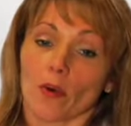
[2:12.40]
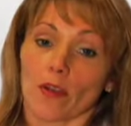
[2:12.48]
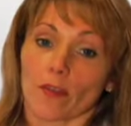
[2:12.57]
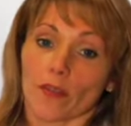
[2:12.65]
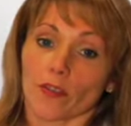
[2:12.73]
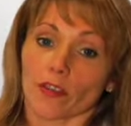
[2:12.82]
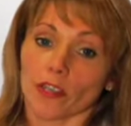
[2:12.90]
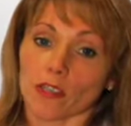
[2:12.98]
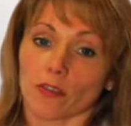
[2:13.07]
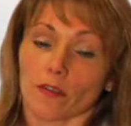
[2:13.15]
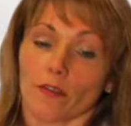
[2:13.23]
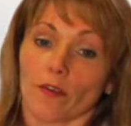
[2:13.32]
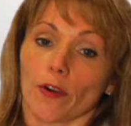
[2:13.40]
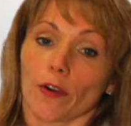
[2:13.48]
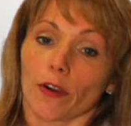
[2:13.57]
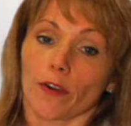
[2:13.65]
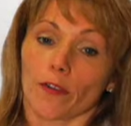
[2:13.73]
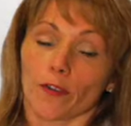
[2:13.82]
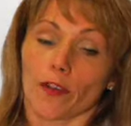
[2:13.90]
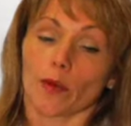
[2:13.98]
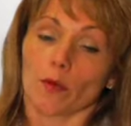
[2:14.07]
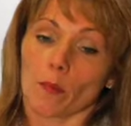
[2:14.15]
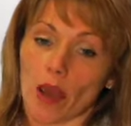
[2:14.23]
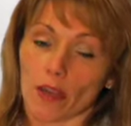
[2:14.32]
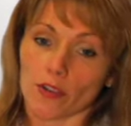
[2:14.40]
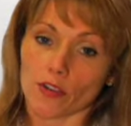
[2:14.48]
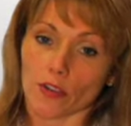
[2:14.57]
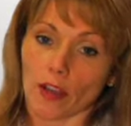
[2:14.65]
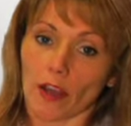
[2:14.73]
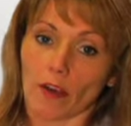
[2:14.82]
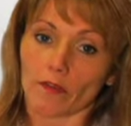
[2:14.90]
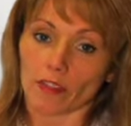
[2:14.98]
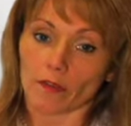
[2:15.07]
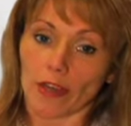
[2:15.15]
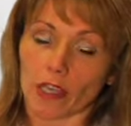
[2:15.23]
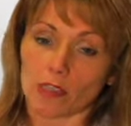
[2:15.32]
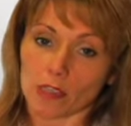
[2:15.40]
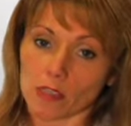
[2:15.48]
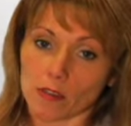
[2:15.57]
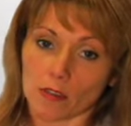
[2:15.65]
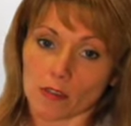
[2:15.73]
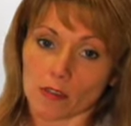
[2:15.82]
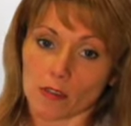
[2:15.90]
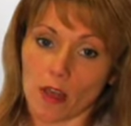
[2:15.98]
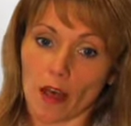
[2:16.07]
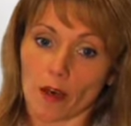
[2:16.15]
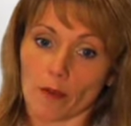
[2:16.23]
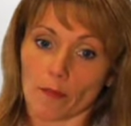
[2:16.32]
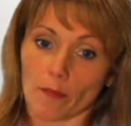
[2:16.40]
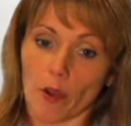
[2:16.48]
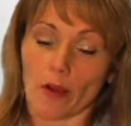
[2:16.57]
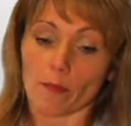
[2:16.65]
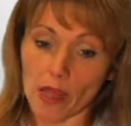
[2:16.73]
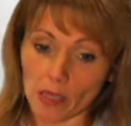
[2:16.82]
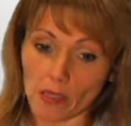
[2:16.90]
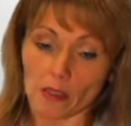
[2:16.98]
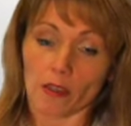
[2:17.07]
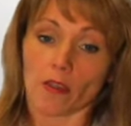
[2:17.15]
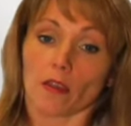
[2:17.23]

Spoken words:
Well, the reason for frequent monitoring of devices are many.